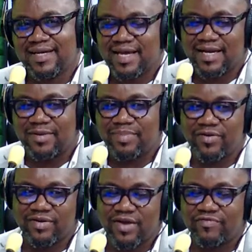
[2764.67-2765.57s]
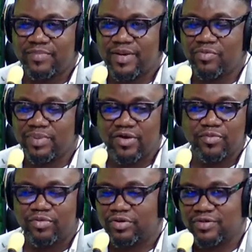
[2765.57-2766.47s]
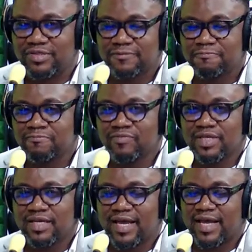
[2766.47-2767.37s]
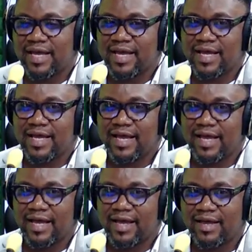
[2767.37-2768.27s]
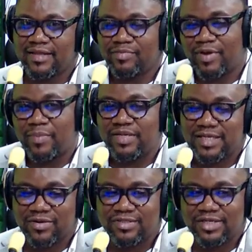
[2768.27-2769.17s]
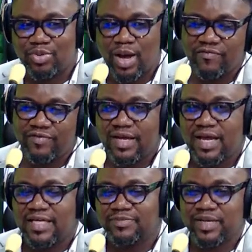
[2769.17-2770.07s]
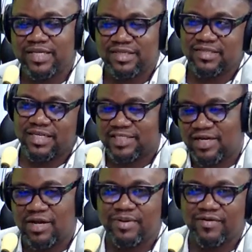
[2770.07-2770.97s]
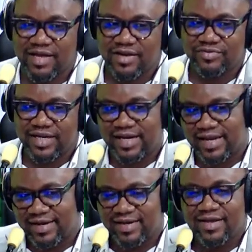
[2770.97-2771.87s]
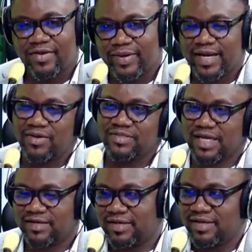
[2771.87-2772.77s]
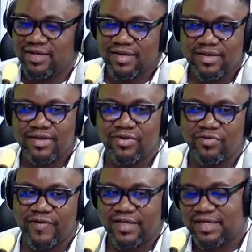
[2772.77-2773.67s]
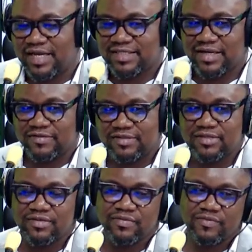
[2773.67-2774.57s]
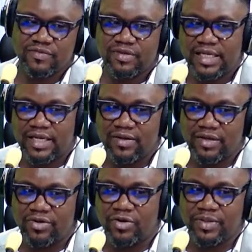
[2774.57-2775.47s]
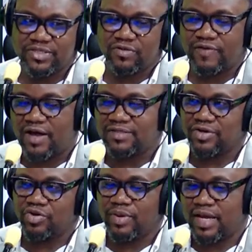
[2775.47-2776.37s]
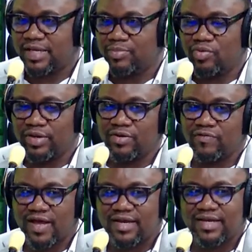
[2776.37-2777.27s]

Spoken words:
And then a part of the country may not be able to produce the prime minister because they don't have as many seats as another part of the country, and then we now start, you know, fighting ourselves. You know, based off Hausa, Yoruba, and Igbo and all that.